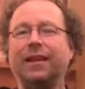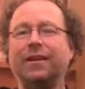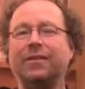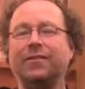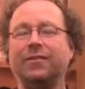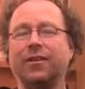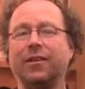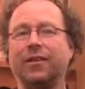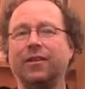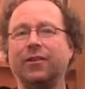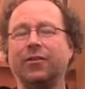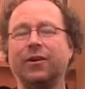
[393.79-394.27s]

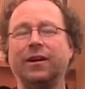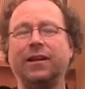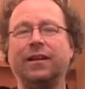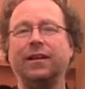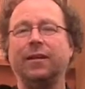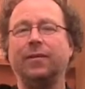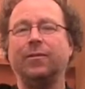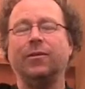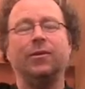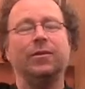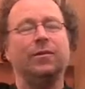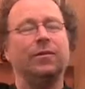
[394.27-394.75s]
So the
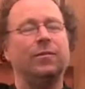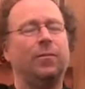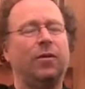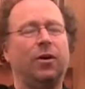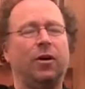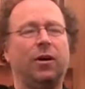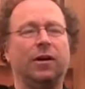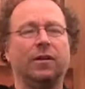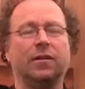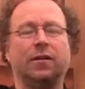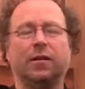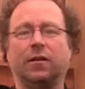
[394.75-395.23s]
UAW
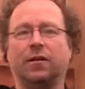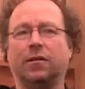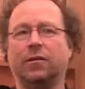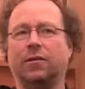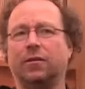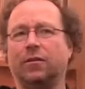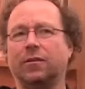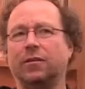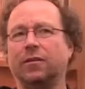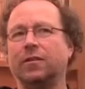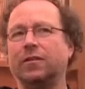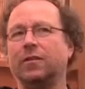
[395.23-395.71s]
embarked on a
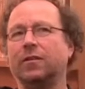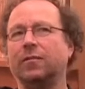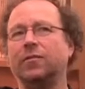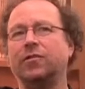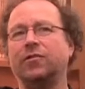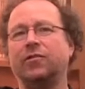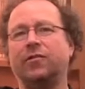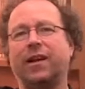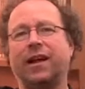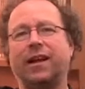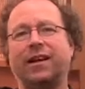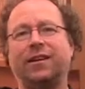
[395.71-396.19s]
long term
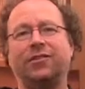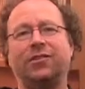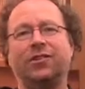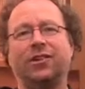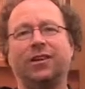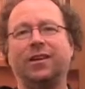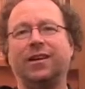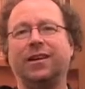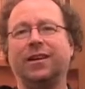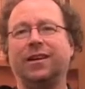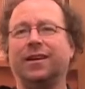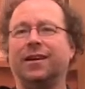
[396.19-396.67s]

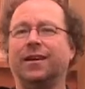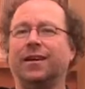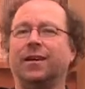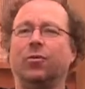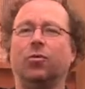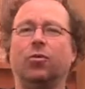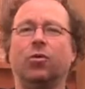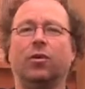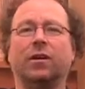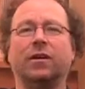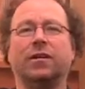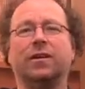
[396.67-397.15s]
strategy
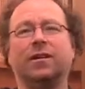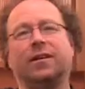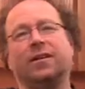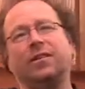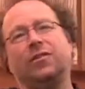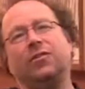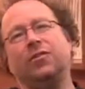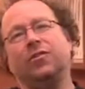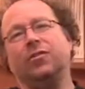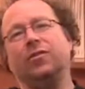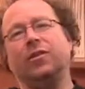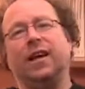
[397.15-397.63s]
walking
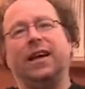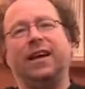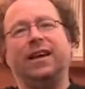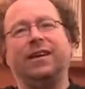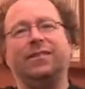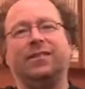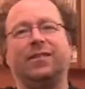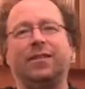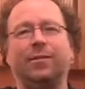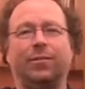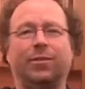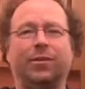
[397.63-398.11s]
on two
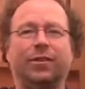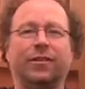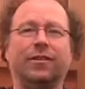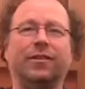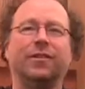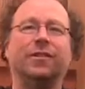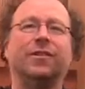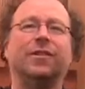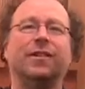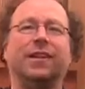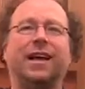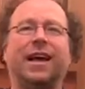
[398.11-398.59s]
legs the
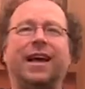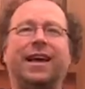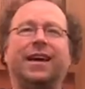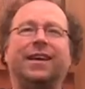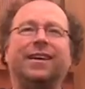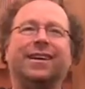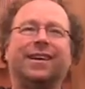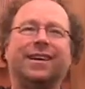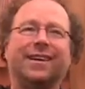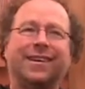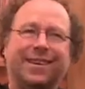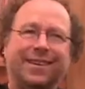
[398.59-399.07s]
political
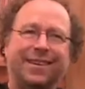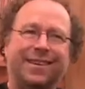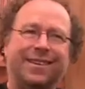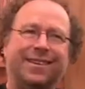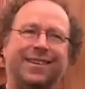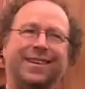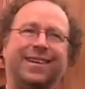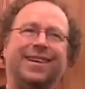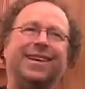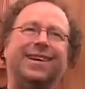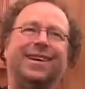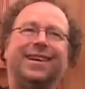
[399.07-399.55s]
leg
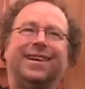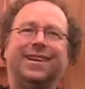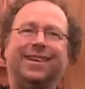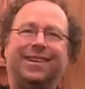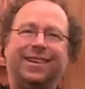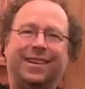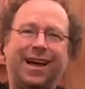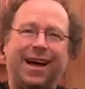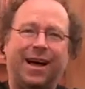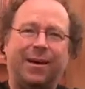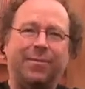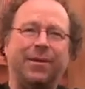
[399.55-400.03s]

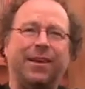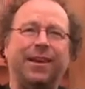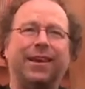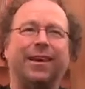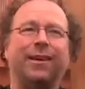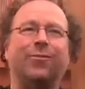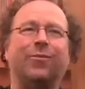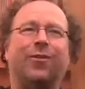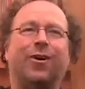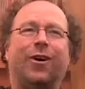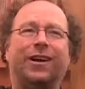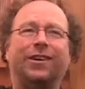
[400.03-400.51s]
lobbying
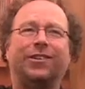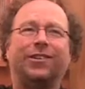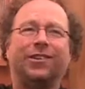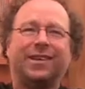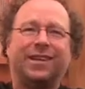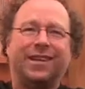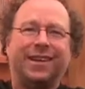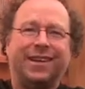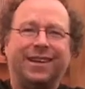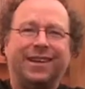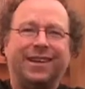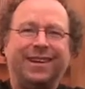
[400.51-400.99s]
in
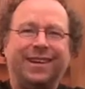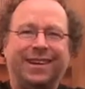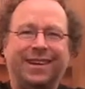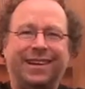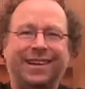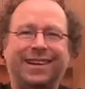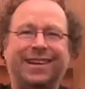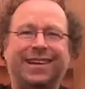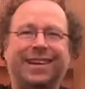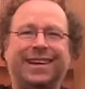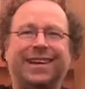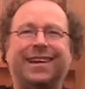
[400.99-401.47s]
Washington,
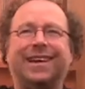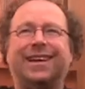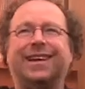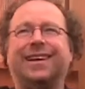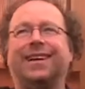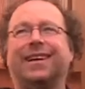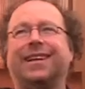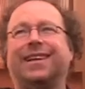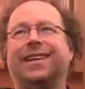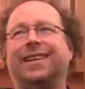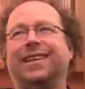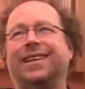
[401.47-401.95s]

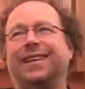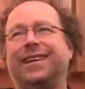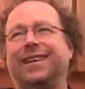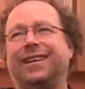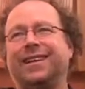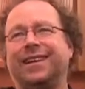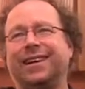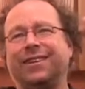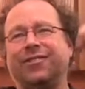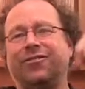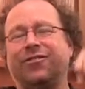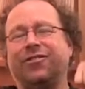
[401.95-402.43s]
the
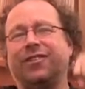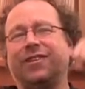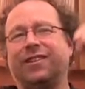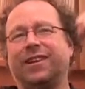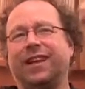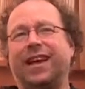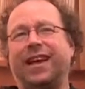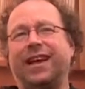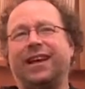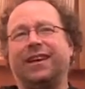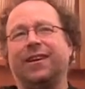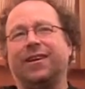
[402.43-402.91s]
industrial
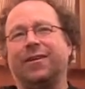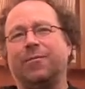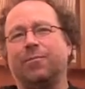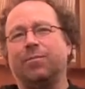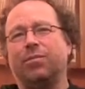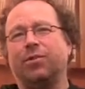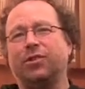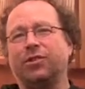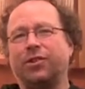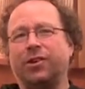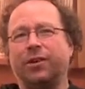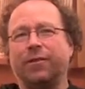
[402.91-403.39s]
leg
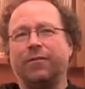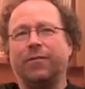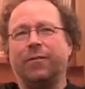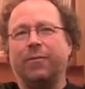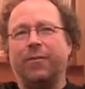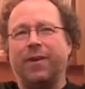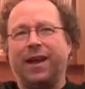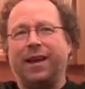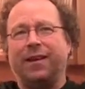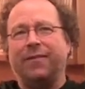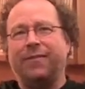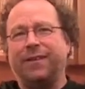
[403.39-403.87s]
pushing for
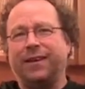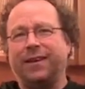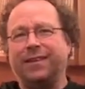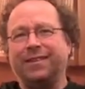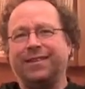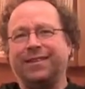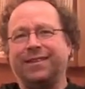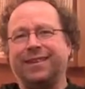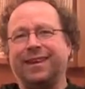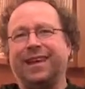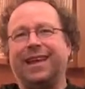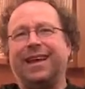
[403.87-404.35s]

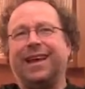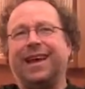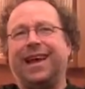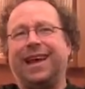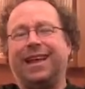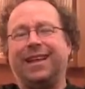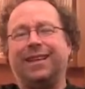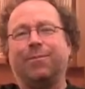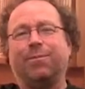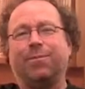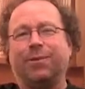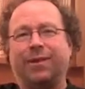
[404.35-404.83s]
benefits,
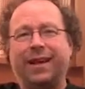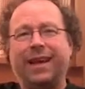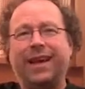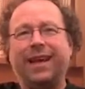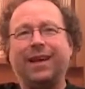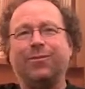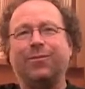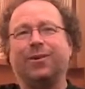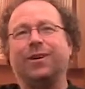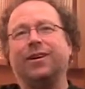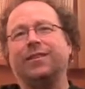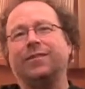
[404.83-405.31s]
and the
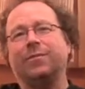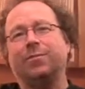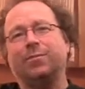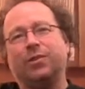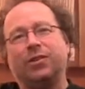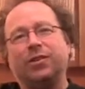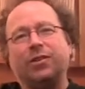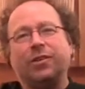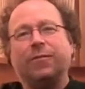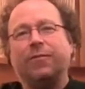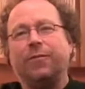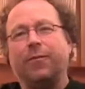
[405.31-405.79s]
plan was
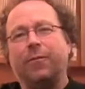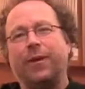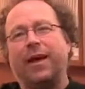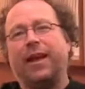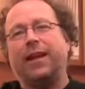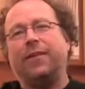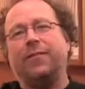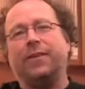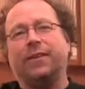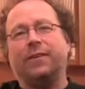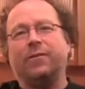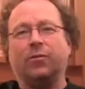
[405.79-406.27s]
pushing for
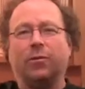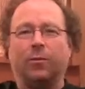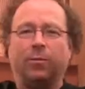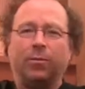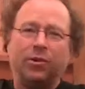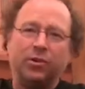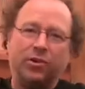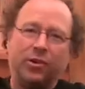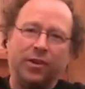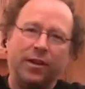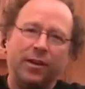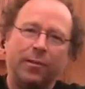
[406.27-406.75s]
benefits will
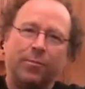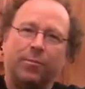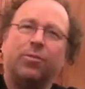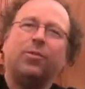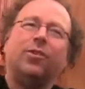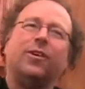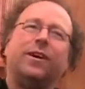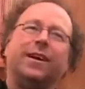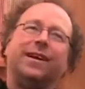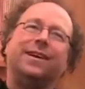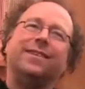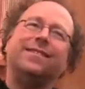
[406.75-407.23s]
push the
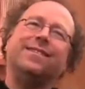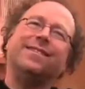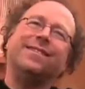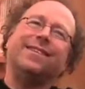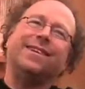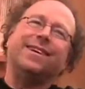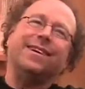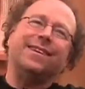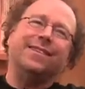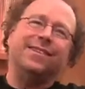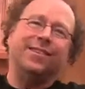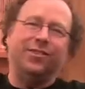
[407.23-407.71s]
employers
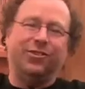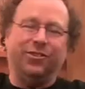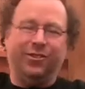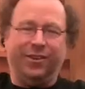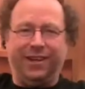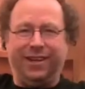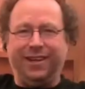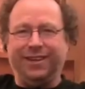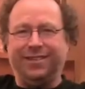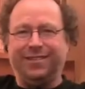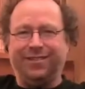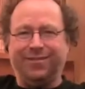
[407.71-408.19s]
to
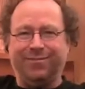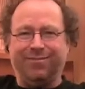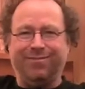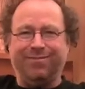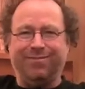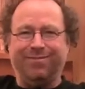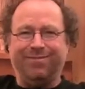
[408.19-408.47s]
join us.